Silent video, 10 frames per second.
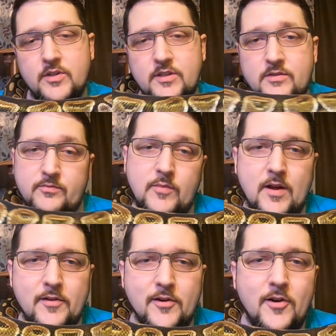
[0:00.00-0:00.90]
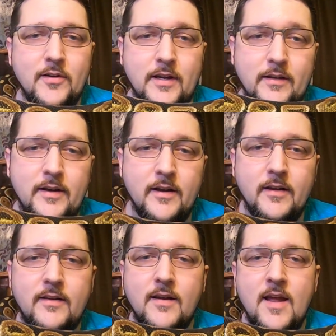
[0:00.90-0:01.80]
which is why they're called alien
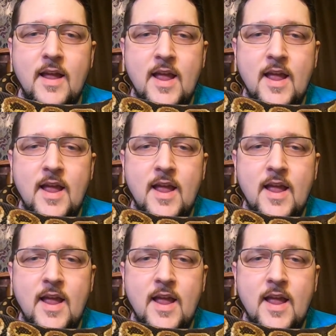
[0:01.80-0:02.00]
heads.